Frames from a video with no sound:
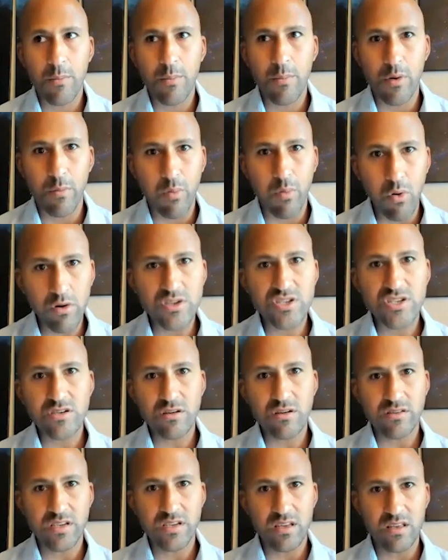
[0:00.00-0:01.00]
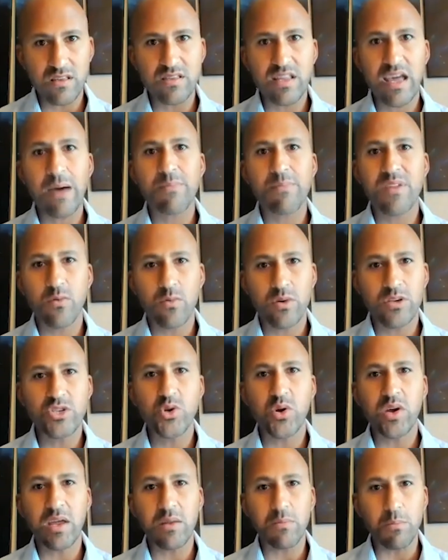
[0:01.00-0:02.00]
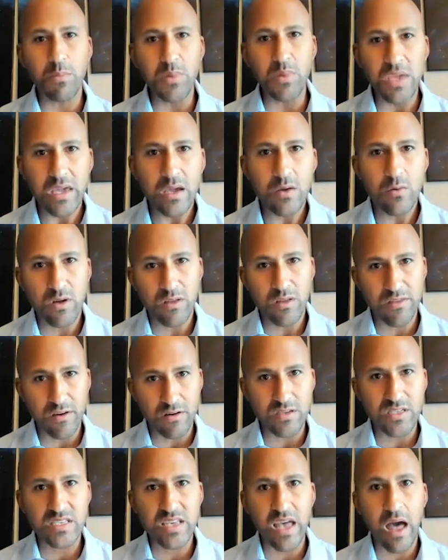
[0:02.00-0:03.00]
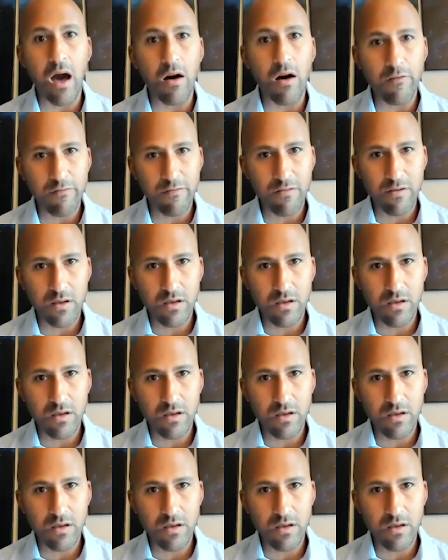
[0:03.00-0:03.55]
proportional to the depth in which you can be with yourself.